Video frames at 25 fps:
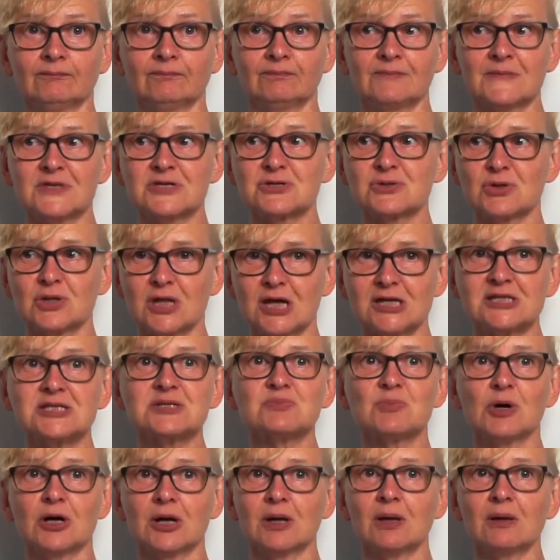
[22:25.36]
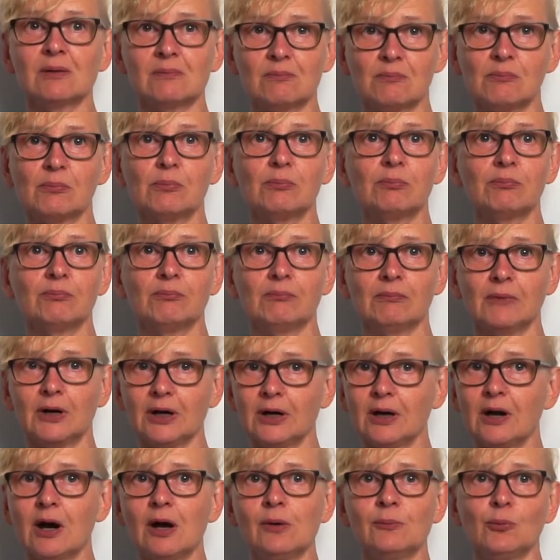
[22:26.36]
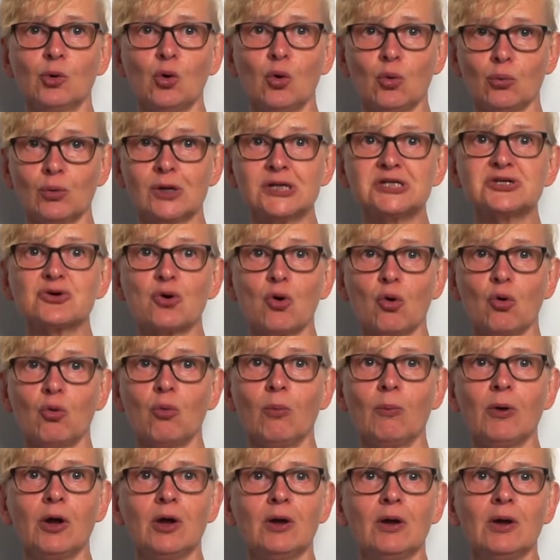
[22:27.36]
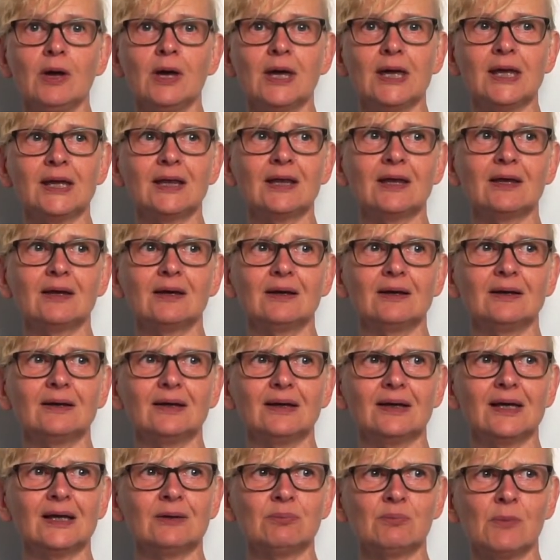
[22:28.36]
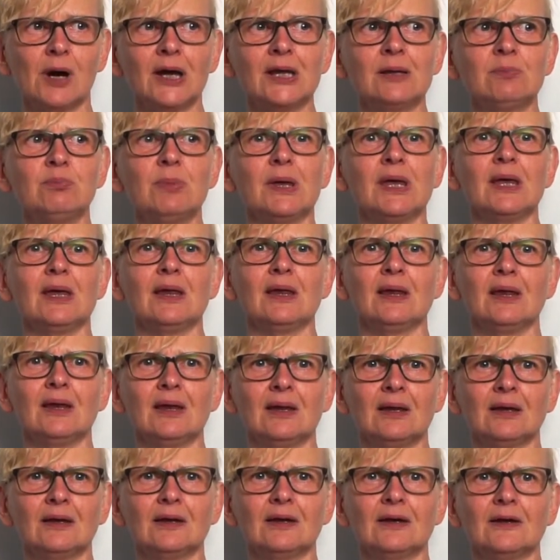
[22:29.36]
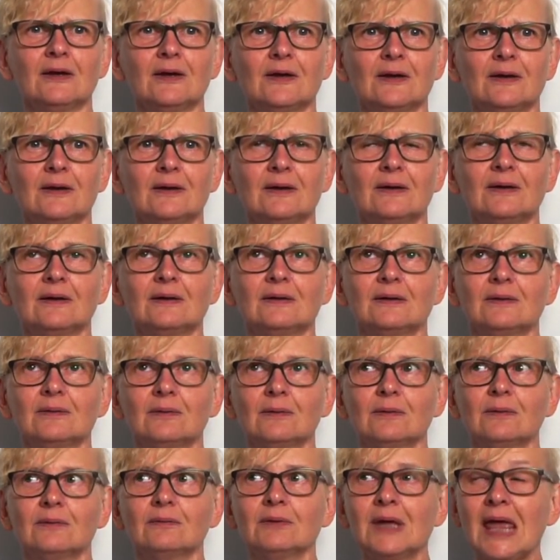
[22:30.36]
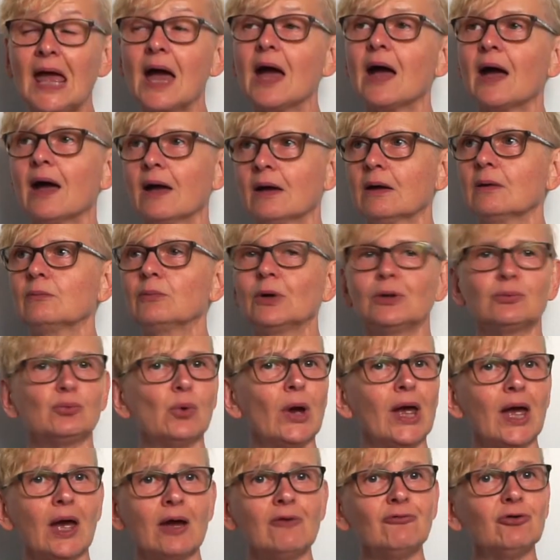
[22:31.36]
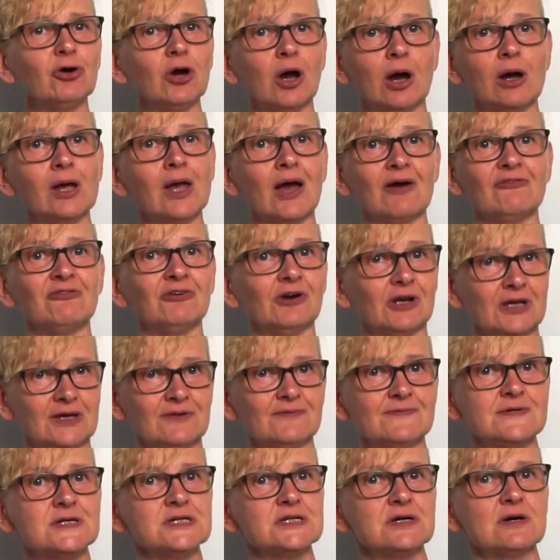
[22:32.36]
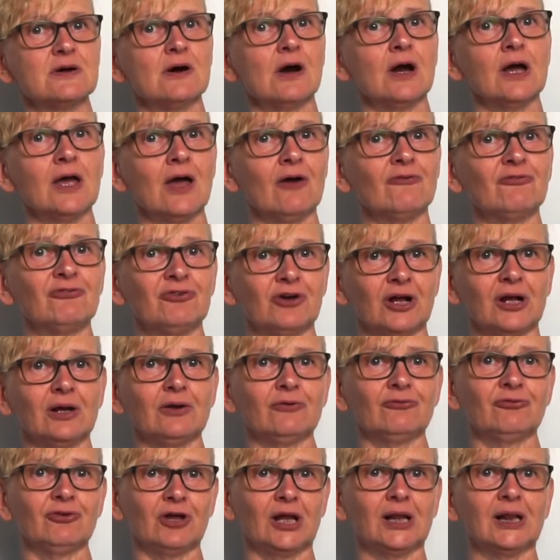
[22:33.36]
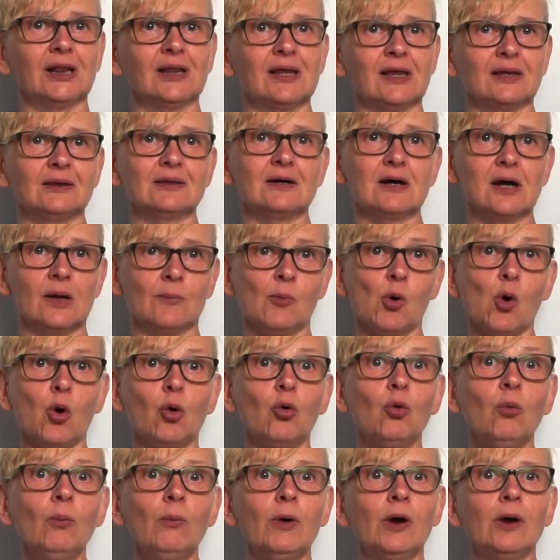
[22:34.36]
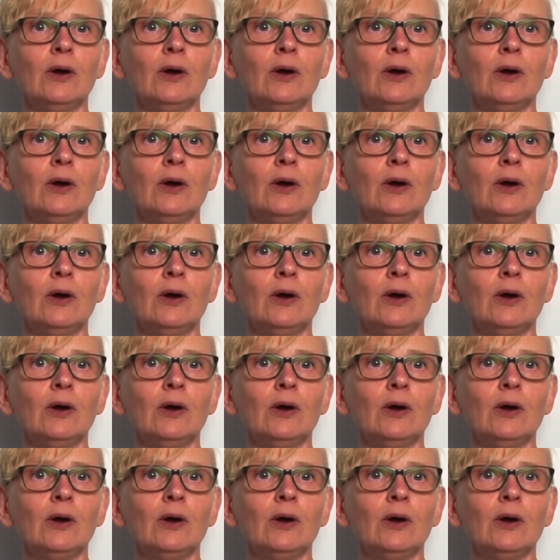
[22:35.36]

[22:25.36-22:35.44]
So that's my I'm always home. It might be, yeah, but wherever I have lived, I have felt that I'm home.